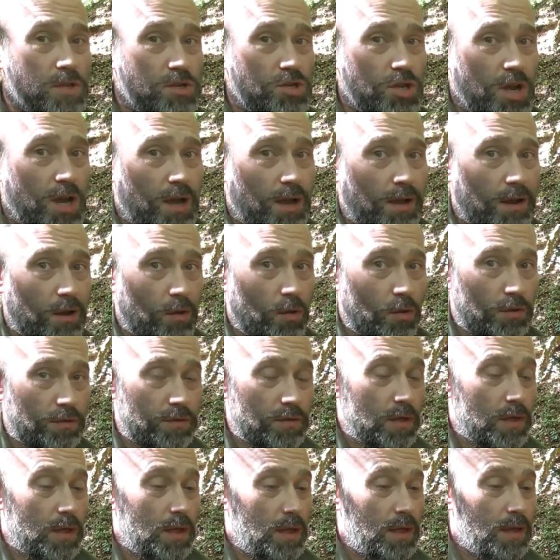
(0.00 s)
the char
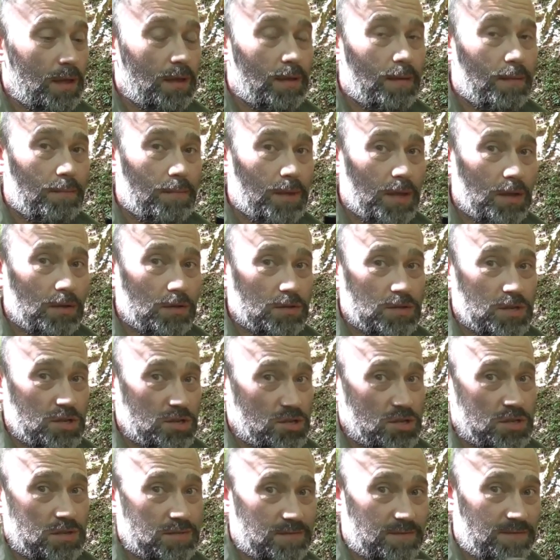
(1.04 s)
cloth because
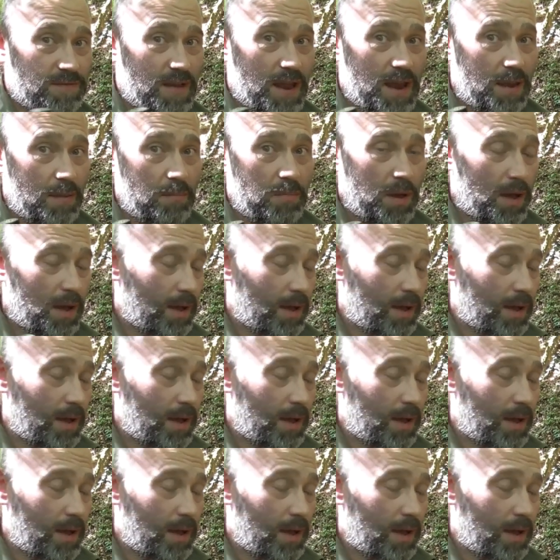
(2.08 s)
it just fell